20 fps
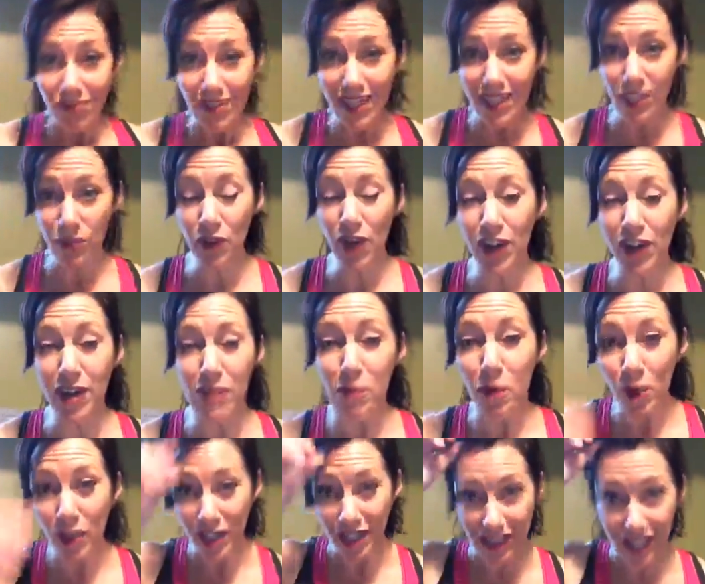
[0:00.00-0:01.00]
it's very
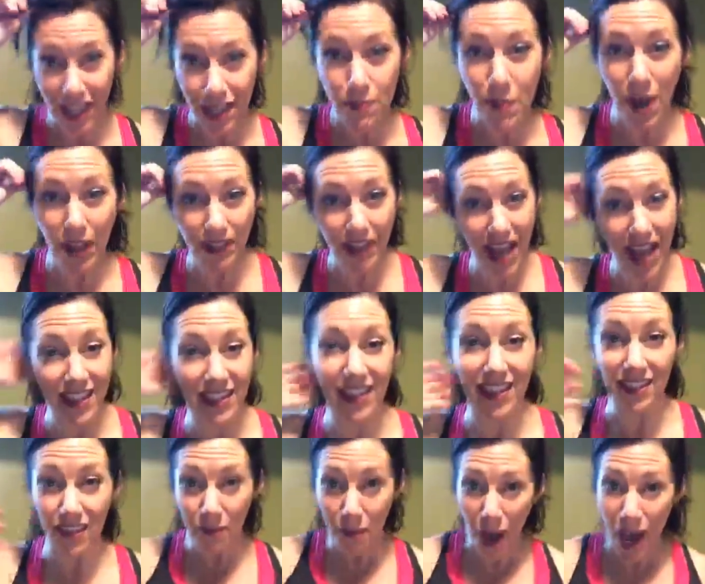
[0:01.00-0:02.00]
important to think about
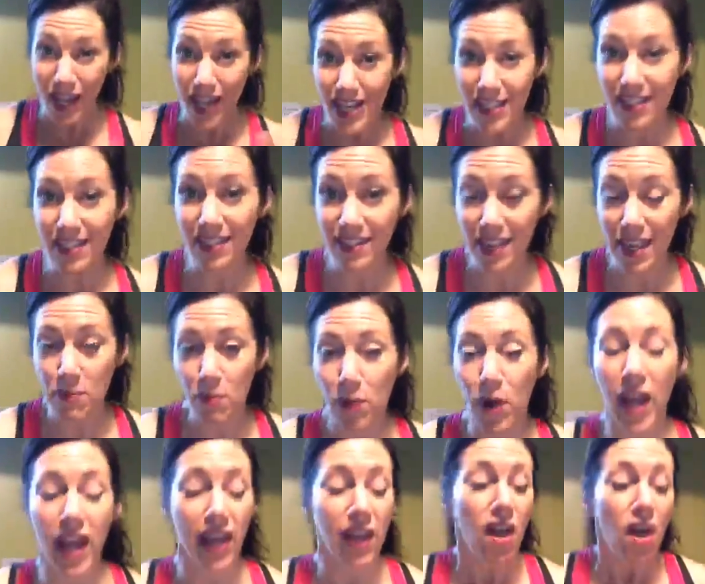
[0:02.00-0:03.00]
that the body is the same
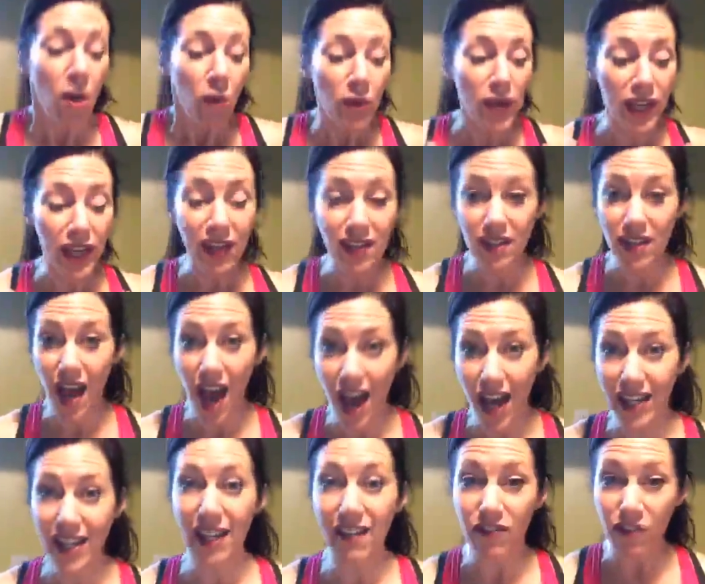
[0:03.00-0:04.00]
way. We
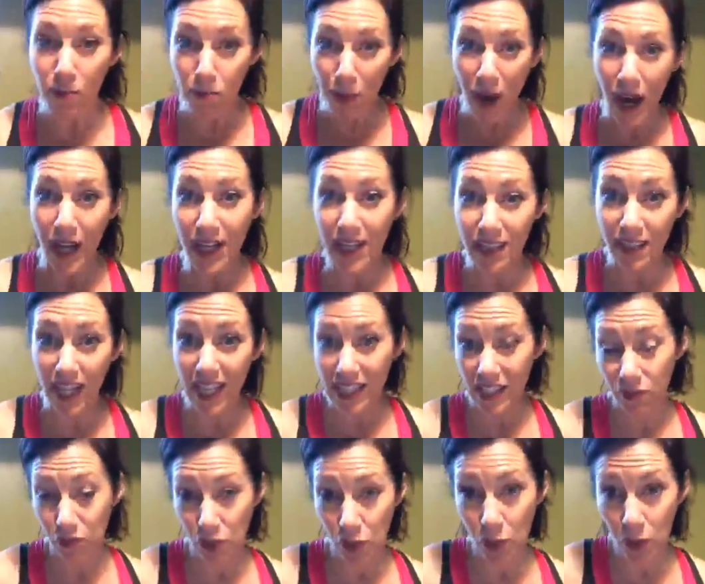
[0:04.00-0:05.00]
cannot give the body
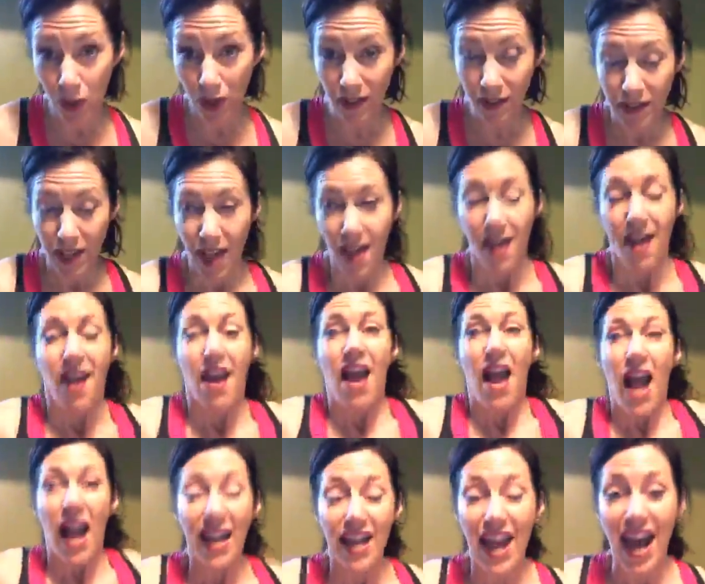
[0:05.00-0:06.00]
less fuel
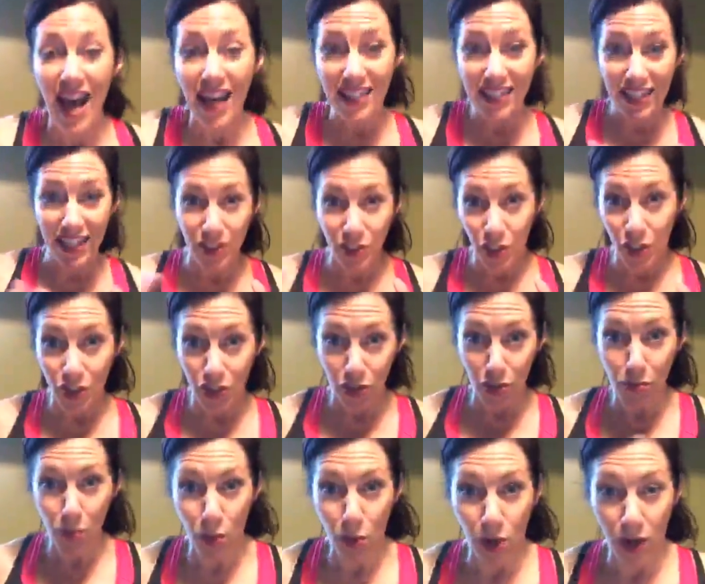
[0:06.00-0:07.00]
and ask it to do
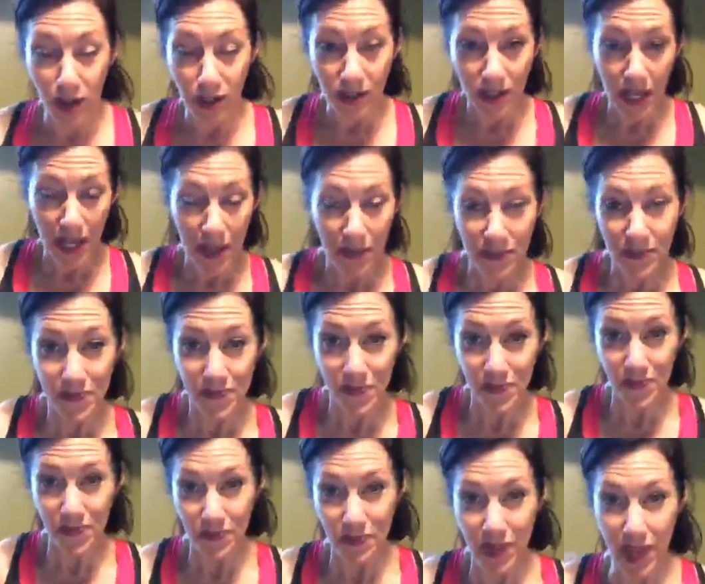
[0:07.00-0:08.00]
more.
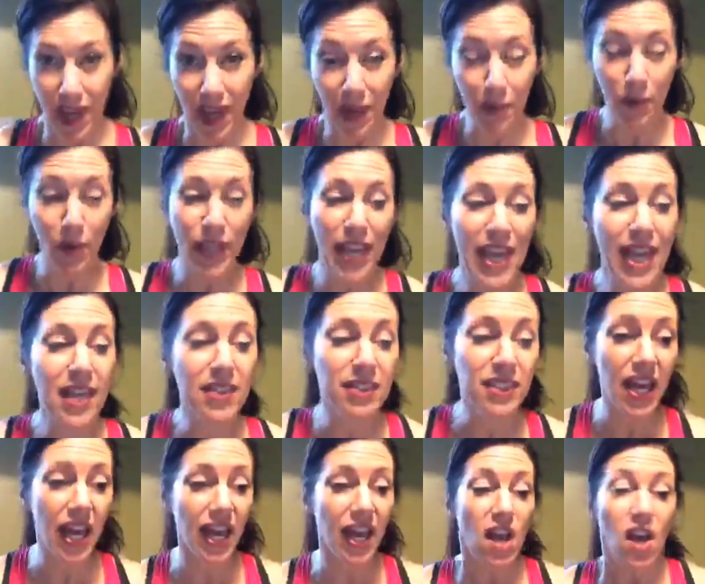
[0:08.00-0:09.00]
Okay? We can't
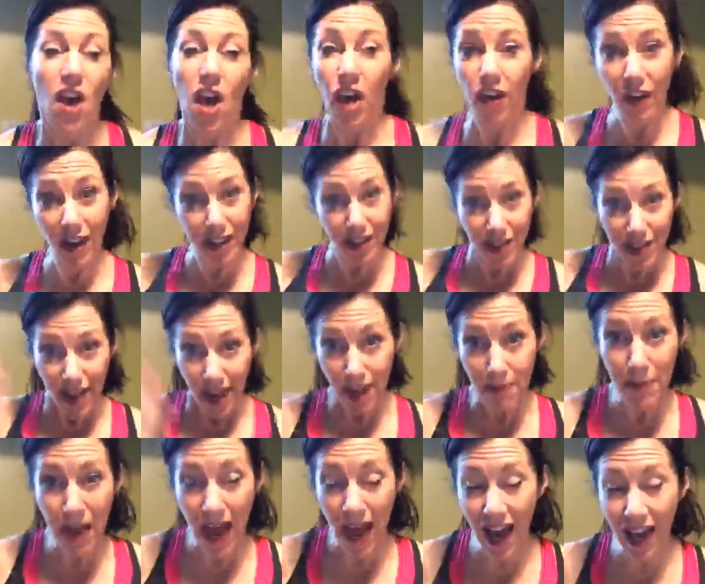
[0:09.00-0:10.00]
say, all right,
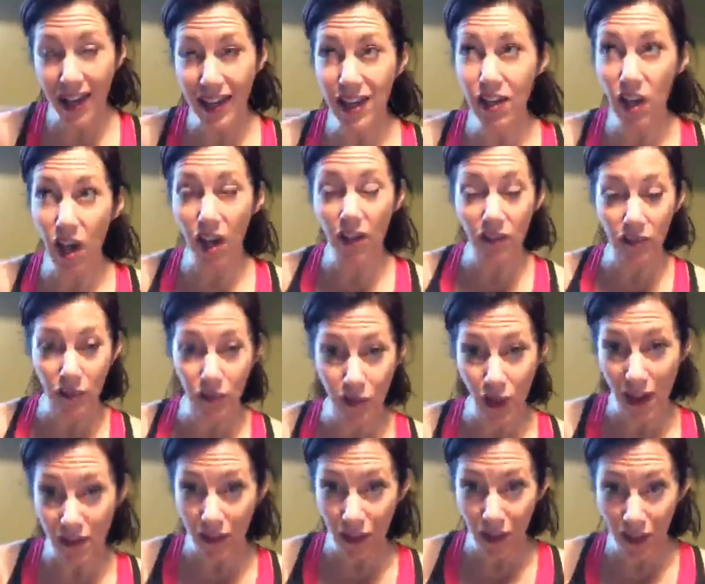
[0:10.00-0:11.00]
I'm hacking off
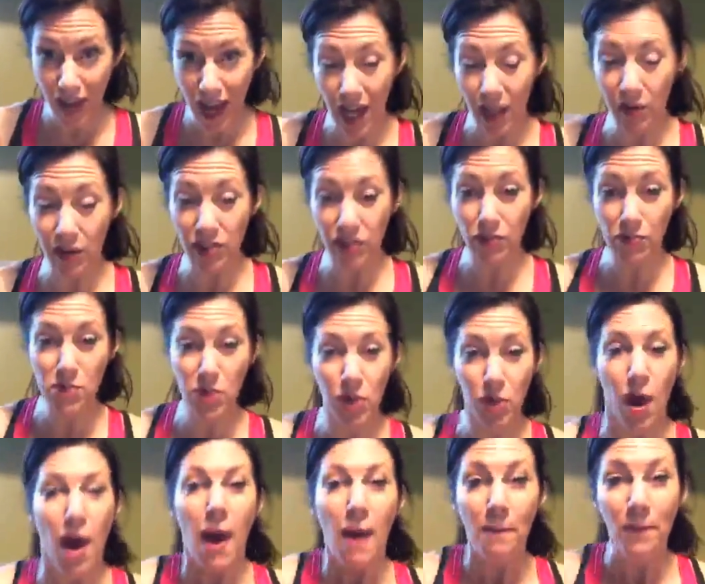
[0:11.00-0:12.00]
500 calories from
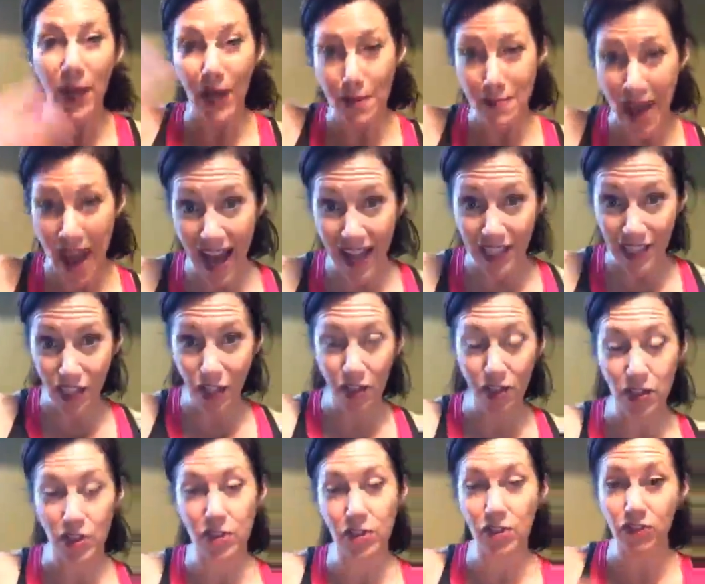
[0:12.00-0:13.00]
you, but I'm asking
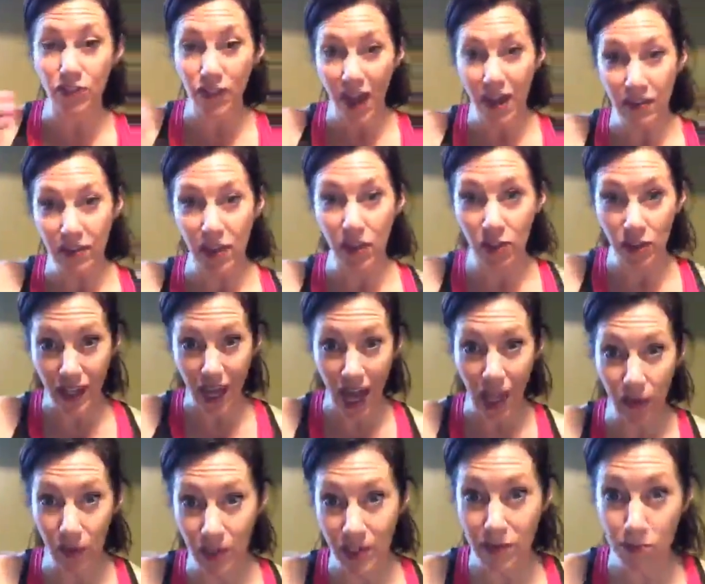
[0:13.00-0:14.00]
you to do 500
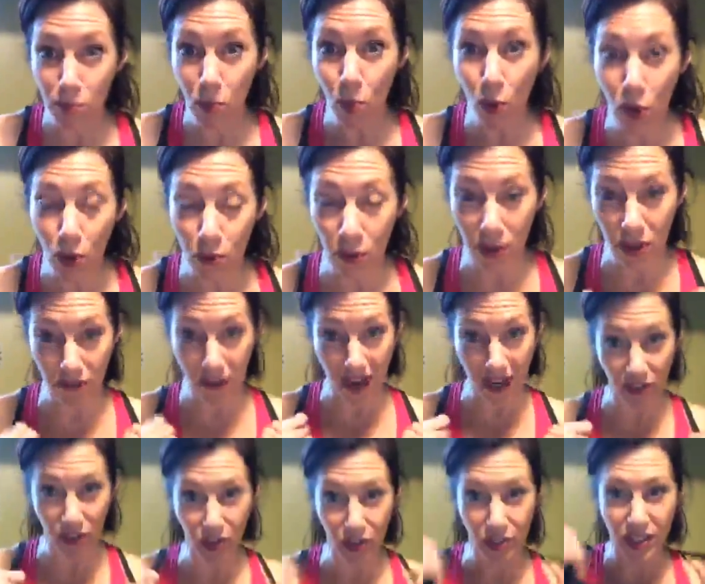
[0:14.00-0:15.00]
calories more worth of
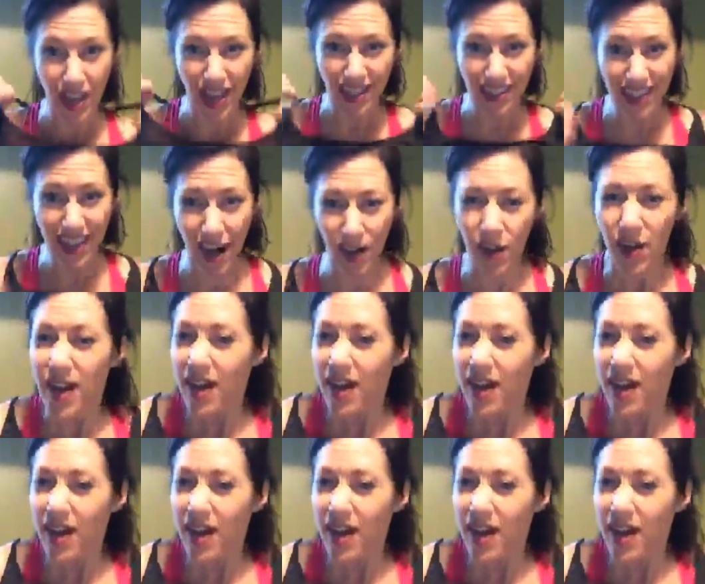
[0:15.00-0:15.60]
exercise now.